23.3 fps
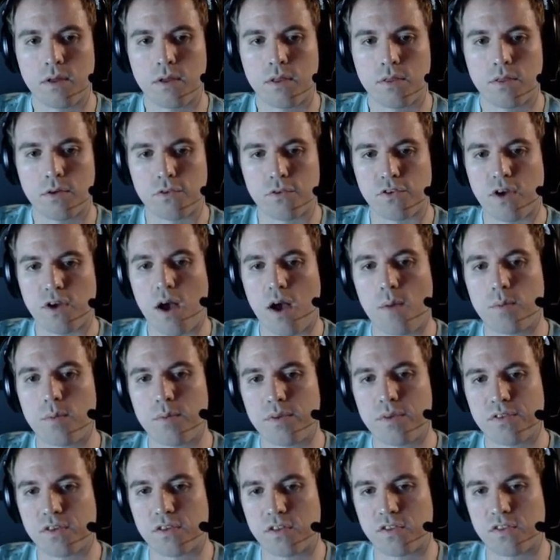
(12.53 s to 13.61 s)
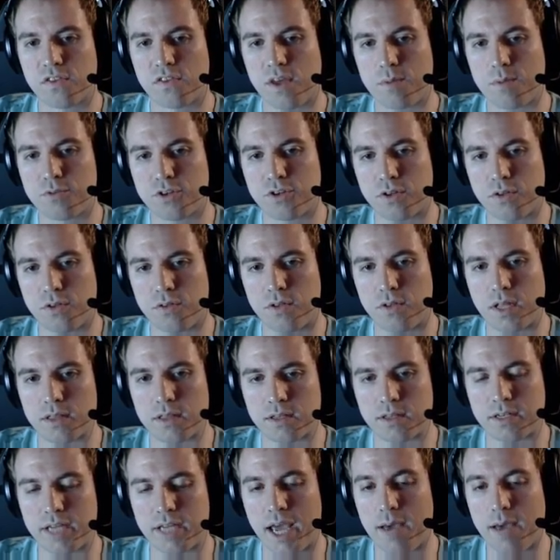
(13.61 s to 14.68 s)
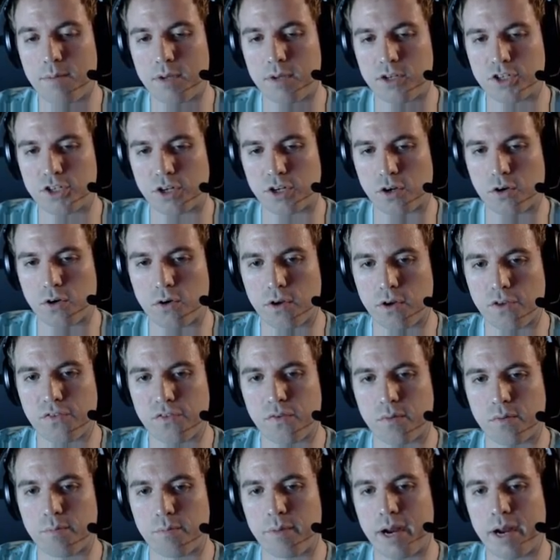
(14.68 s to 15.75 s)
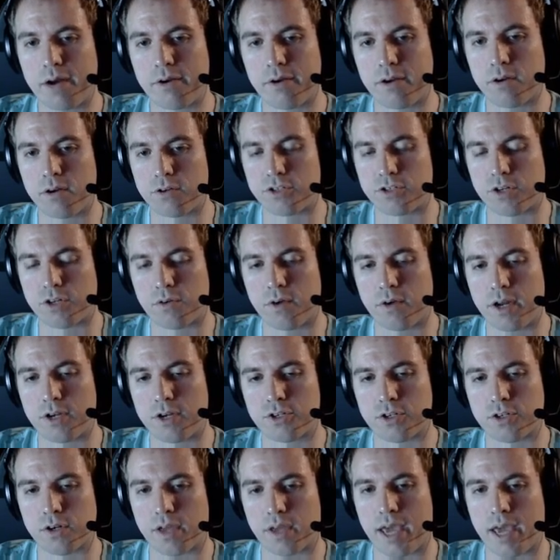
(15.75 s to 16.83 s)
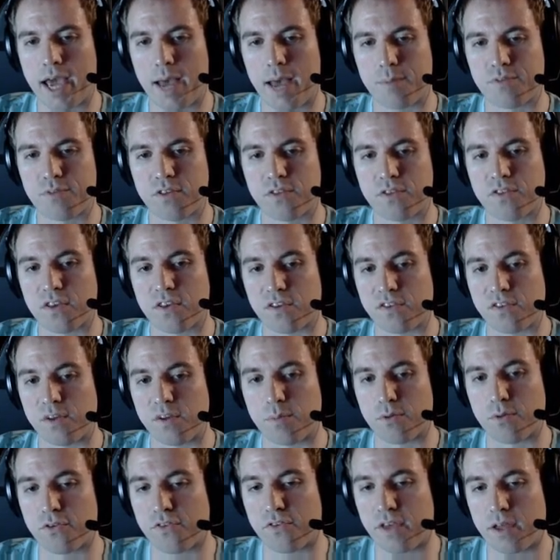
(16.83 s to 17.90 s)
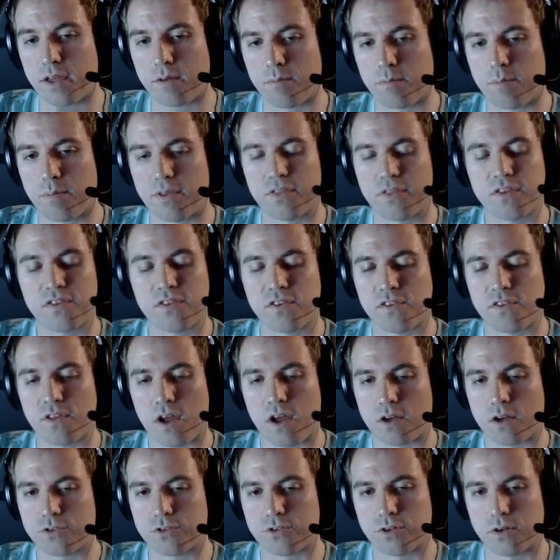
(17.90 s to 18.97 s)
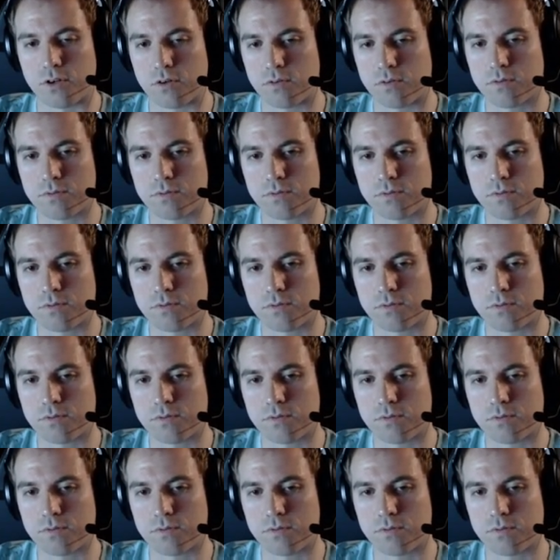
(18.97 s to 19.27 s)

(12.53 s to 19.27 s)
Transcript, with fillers: There's a common misconception that the damage increase from barrier generation caps at 60%, but this is not true.